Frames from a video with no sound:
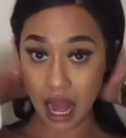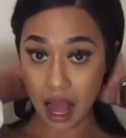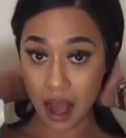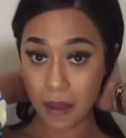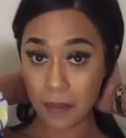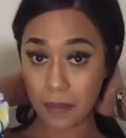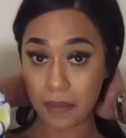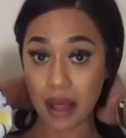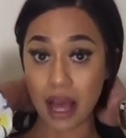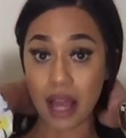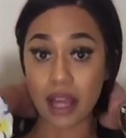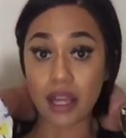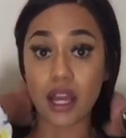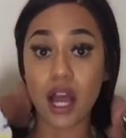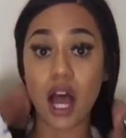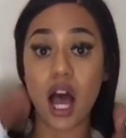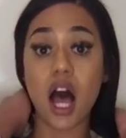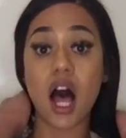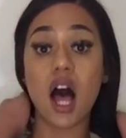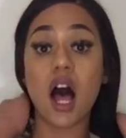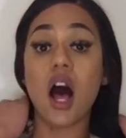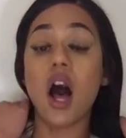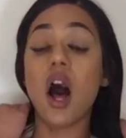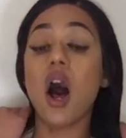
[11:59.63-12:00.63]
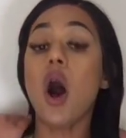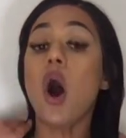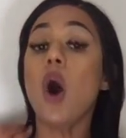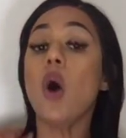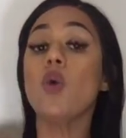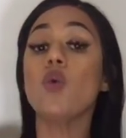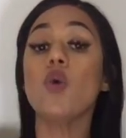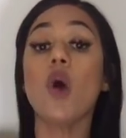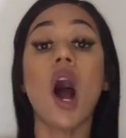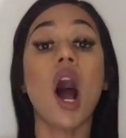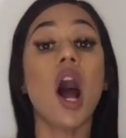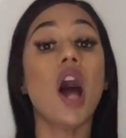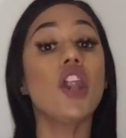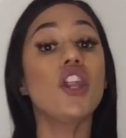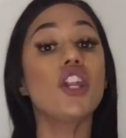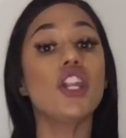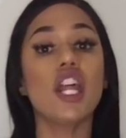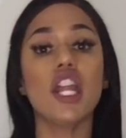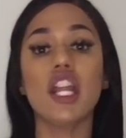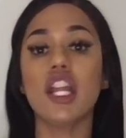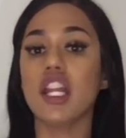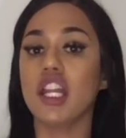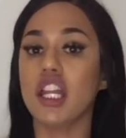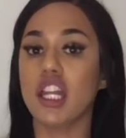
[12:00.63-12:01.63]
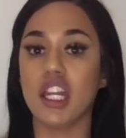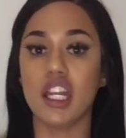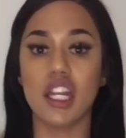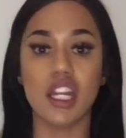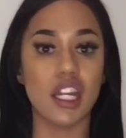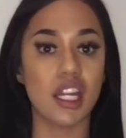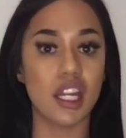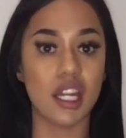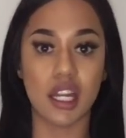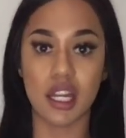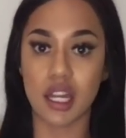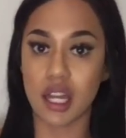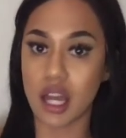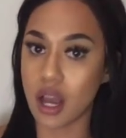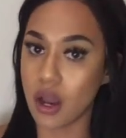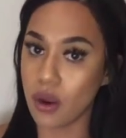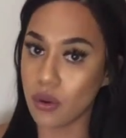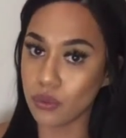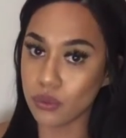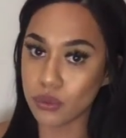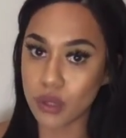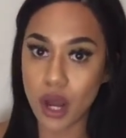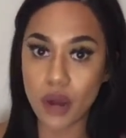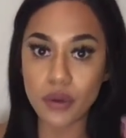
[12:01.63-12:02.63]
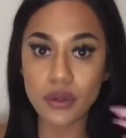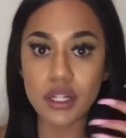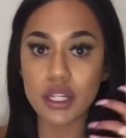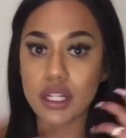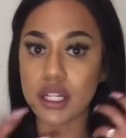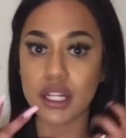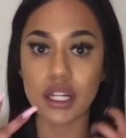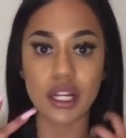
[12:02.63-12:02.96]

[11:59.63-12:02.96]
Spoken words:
I'm like, oh, no. Oh, no.